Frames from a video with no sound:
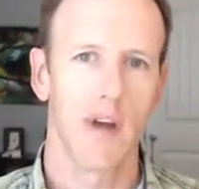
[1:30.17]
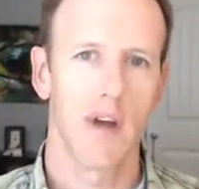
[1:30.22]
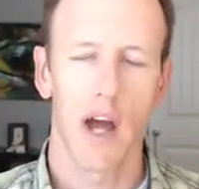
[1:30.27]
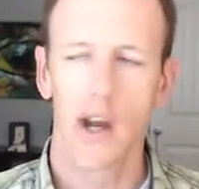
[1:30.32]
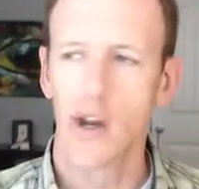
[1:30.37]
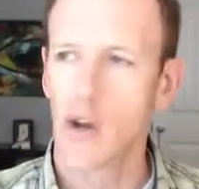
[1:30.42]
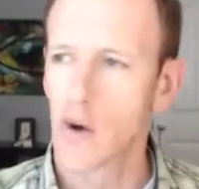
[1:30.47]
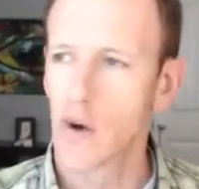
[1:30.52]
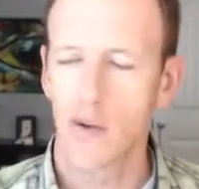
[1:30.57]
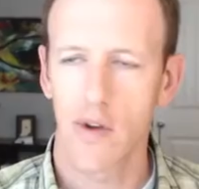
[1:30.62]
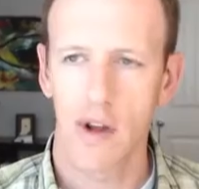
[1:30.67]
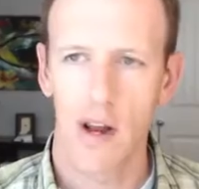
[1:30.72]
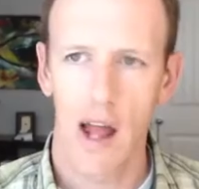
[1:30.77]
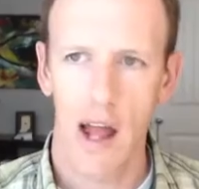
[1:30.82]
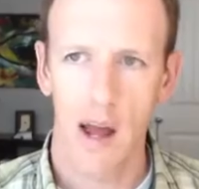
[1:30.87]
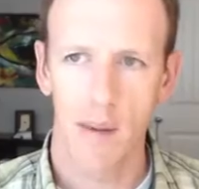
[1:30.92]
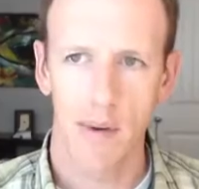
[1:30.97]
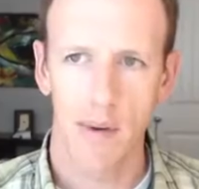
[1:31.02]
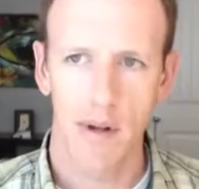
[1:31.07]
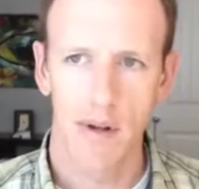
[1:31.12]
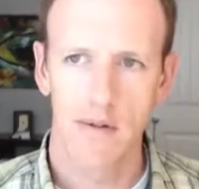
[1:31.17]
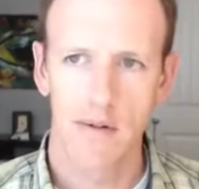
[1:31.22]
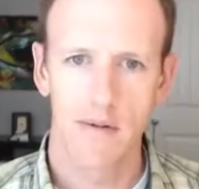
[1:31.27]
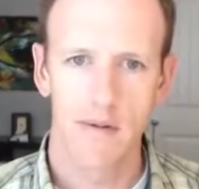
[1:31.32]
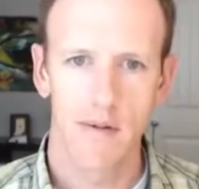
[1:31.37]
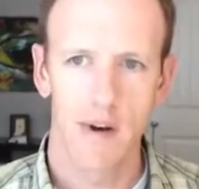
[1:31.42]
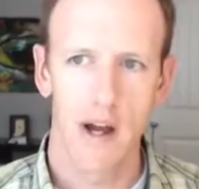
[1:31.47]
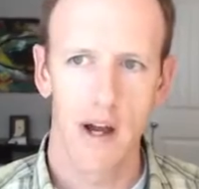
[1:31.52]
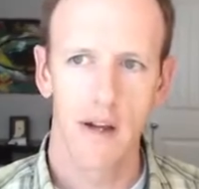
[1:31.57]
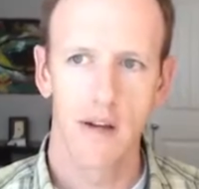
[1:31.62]
I knew it was going to happen,
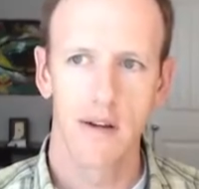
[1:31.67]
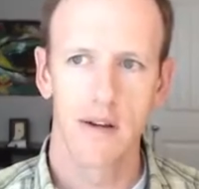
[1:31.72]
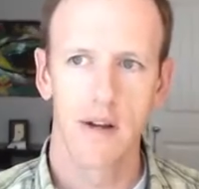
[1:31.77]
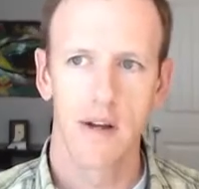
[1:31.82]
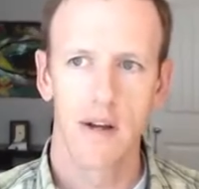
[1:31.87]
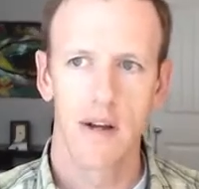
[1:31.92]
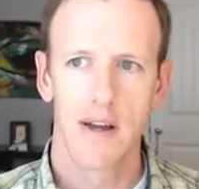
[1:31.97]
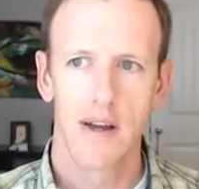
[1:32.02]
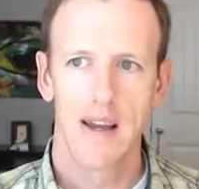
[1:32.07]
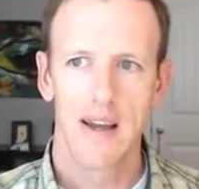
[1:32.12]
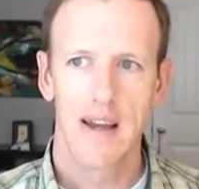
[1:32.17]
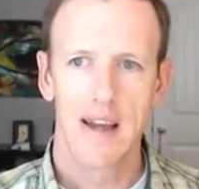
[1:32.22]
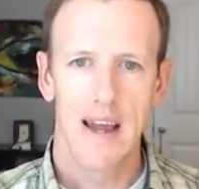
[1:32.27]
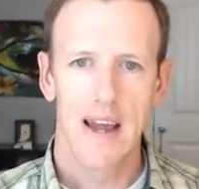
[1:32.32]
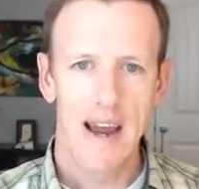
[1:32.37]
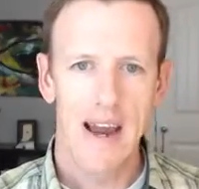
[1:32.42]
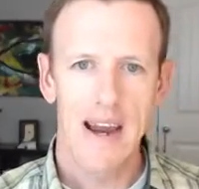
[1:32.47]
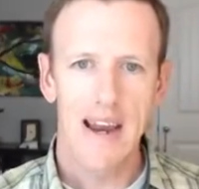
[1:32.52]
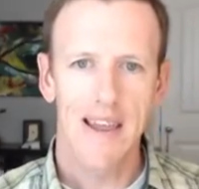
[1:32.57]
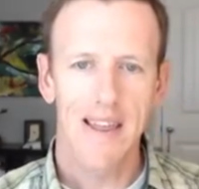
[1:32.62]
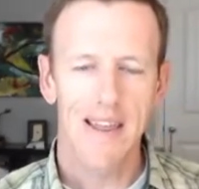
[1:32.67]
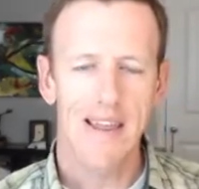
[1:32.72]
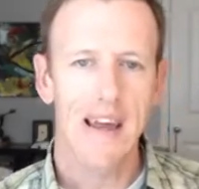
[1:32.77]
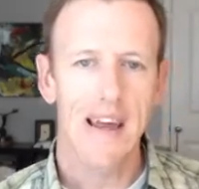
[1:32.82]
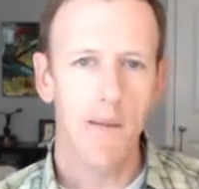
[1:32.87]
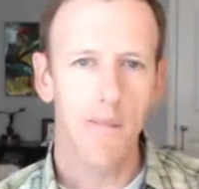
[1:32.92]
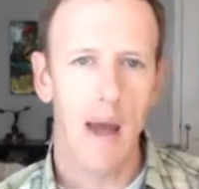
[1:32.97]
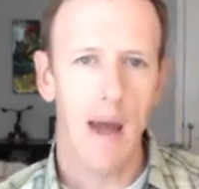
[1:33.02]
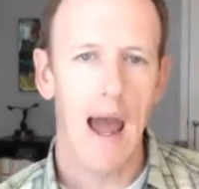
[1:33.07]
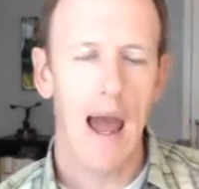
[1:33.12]
right?
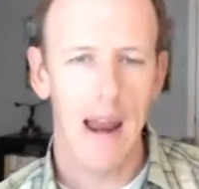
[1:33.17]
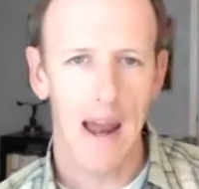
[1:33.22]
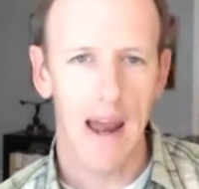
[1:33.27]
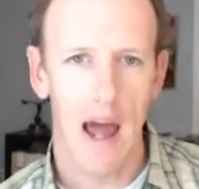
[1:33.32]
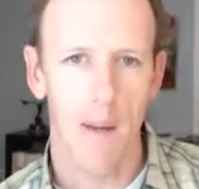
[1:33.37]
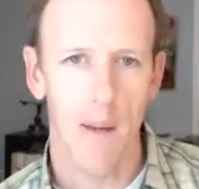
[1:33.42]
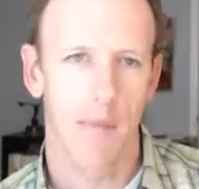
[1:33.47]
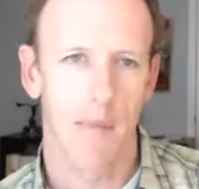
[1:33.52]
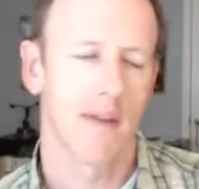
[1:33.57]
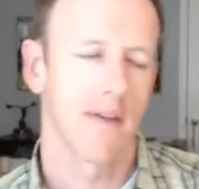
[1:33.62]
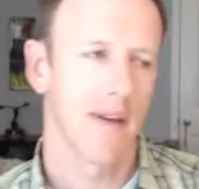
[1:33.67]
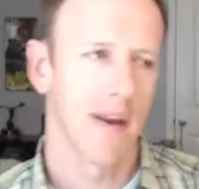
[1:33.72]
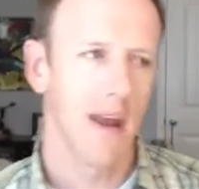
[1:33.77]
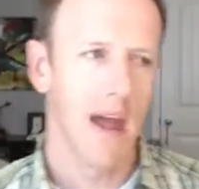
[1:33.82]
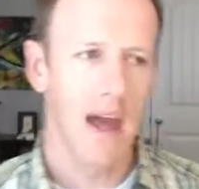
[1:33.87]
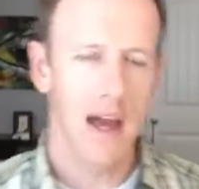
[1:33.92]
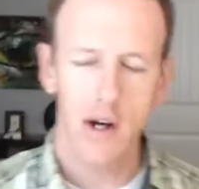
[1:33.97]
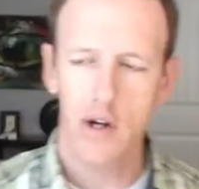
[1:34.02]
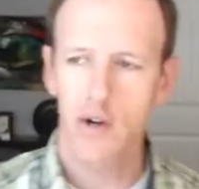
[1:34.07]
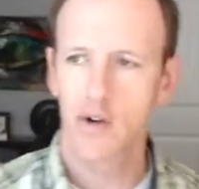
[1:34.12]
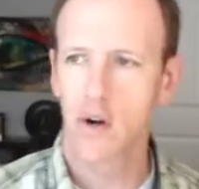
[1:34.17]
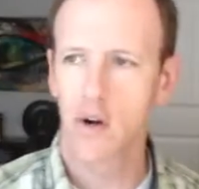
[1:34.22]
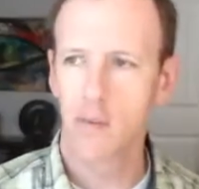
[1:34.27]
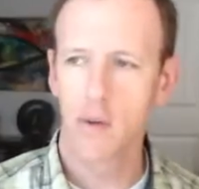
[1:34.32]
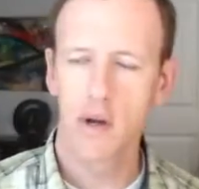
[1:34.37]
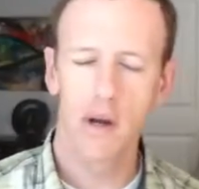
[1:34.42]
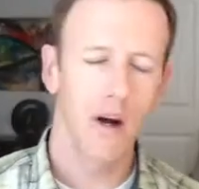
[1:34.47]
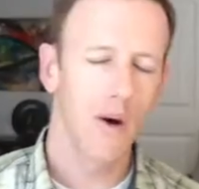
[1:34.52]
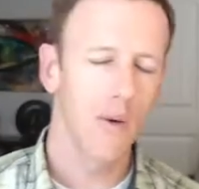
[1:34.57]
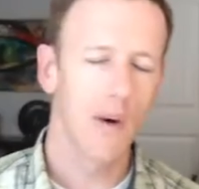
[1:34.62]
Anything bad happens, an extra
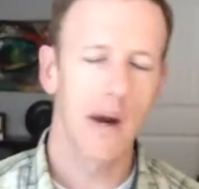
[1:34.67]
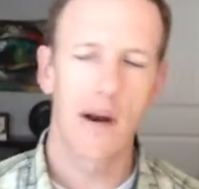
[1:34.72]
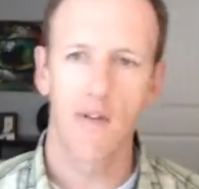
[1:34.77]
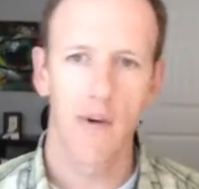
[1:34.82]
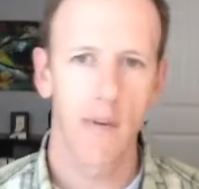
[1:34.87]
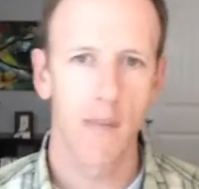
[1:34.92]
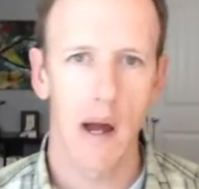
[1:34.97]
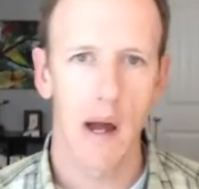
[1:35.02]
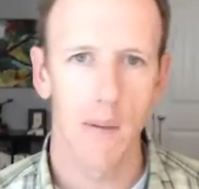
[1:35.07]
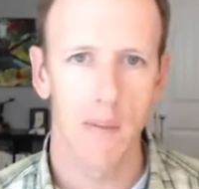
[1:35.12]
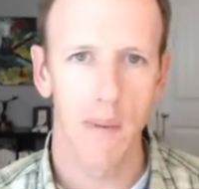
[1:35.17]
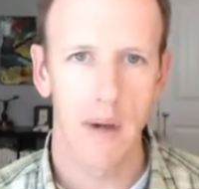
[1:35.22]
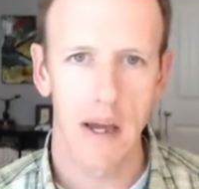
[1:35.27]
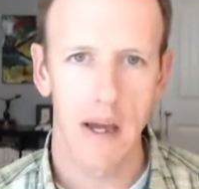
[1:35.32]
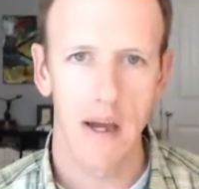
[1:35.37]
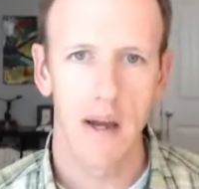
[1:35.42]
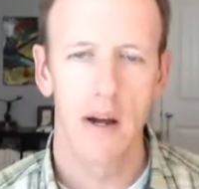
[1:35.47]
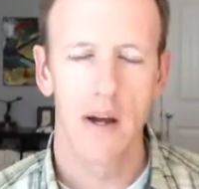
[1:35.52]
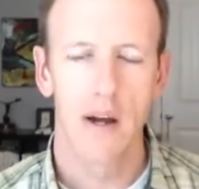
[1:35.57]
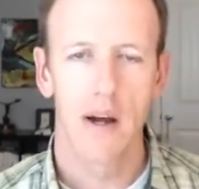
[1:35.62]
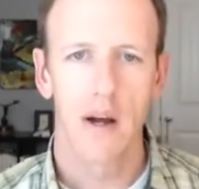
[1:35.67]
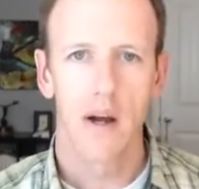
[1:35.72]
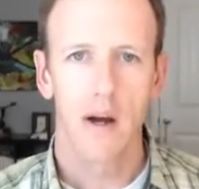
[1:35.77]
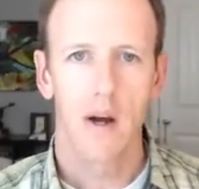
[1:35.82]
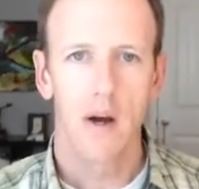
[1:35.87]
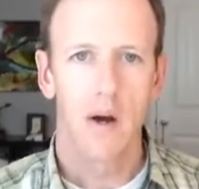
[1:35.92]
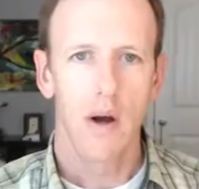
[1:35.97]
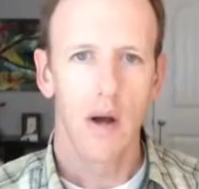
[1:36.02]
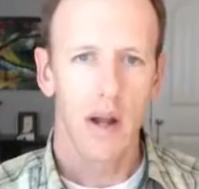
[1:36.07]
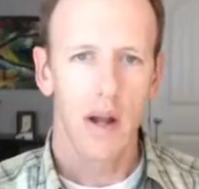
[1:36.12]
bill, whatever it might be,
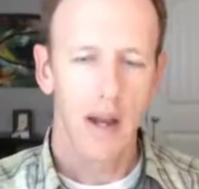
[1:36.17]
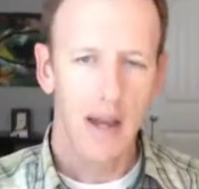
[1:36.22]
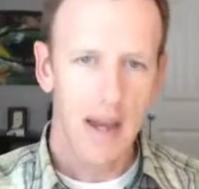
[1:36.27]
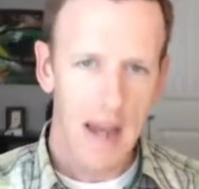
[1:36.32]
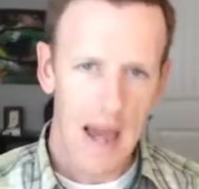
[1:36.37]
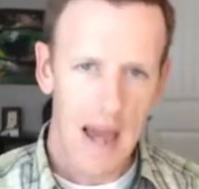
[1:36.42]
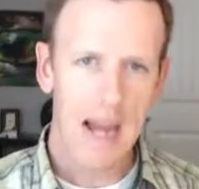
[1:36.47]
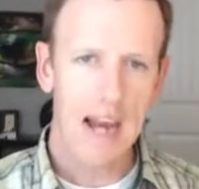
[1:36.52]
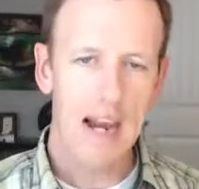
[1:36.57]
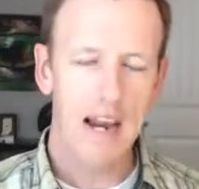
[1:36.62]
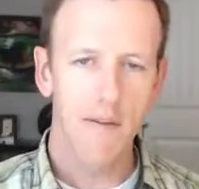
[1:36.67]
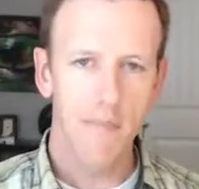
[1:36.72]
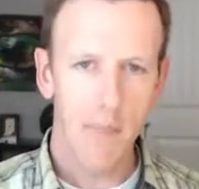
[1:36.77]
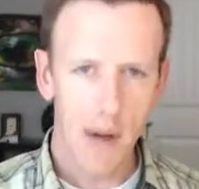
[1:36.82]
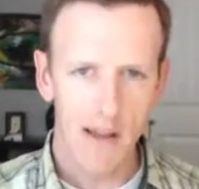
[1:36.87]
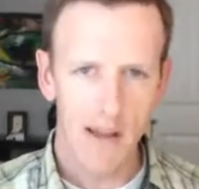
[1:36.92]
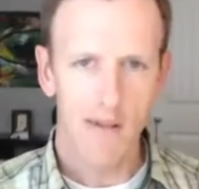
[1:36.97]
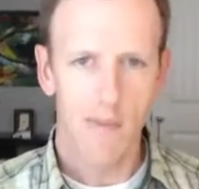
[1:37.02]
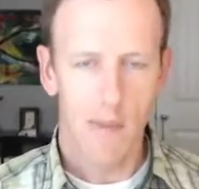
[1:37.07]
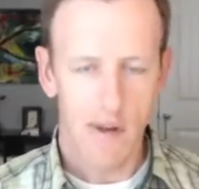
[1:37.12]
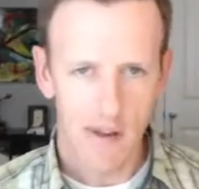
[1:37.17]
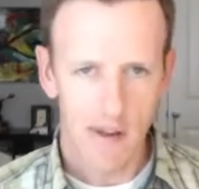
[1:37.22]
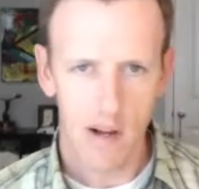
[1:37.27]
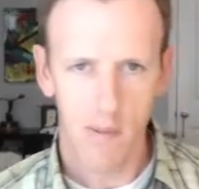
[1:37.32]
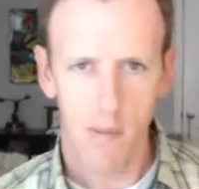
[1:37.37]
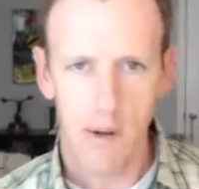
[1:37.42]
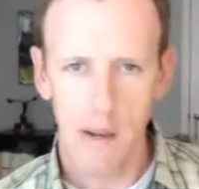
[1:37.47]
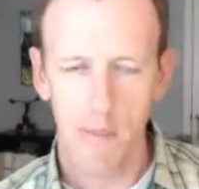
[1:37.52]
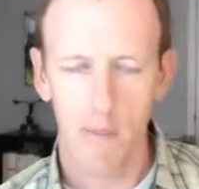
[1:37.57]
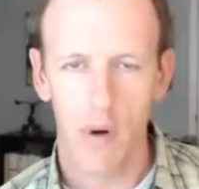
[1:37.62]
negative,
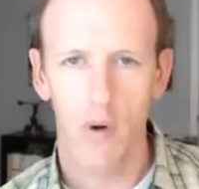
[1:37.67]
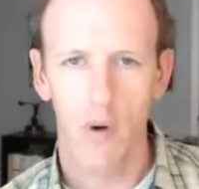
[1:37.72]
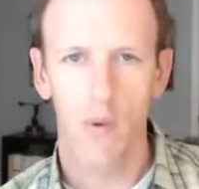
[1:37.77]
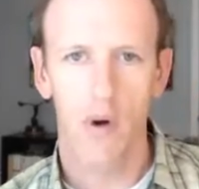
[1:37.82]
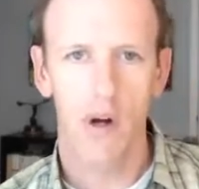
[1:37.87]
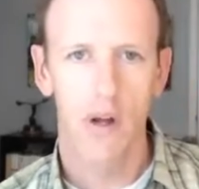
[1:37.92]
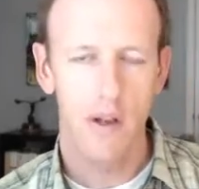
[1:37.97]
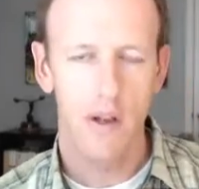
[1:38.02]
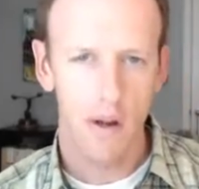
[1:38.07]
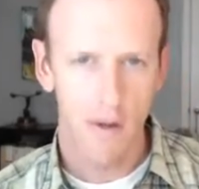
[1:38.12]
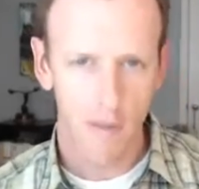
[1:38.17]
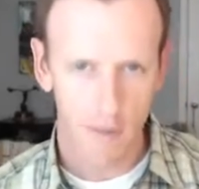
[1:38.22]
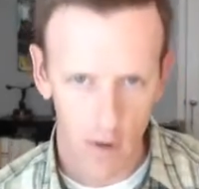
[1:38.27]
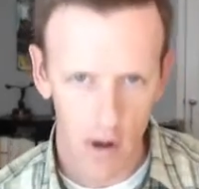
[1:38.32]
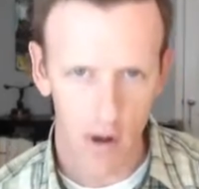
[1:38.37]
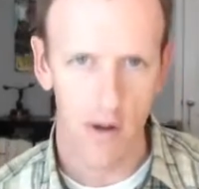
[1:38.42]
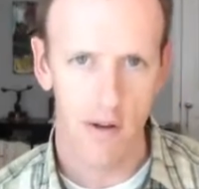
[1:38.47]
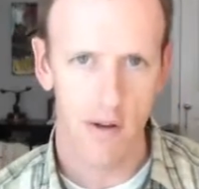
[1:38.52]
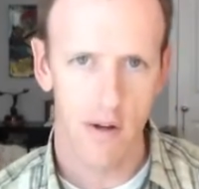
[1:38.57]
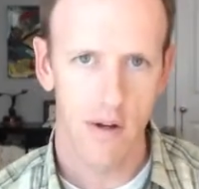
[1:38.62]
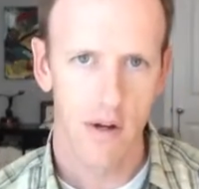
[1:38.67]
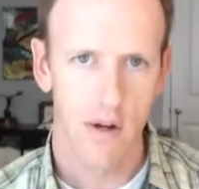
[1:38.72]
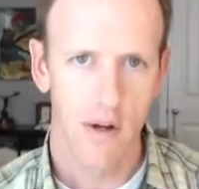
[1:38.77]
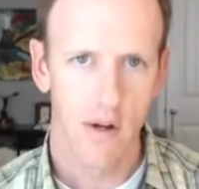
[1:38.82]
pessimistic people will default.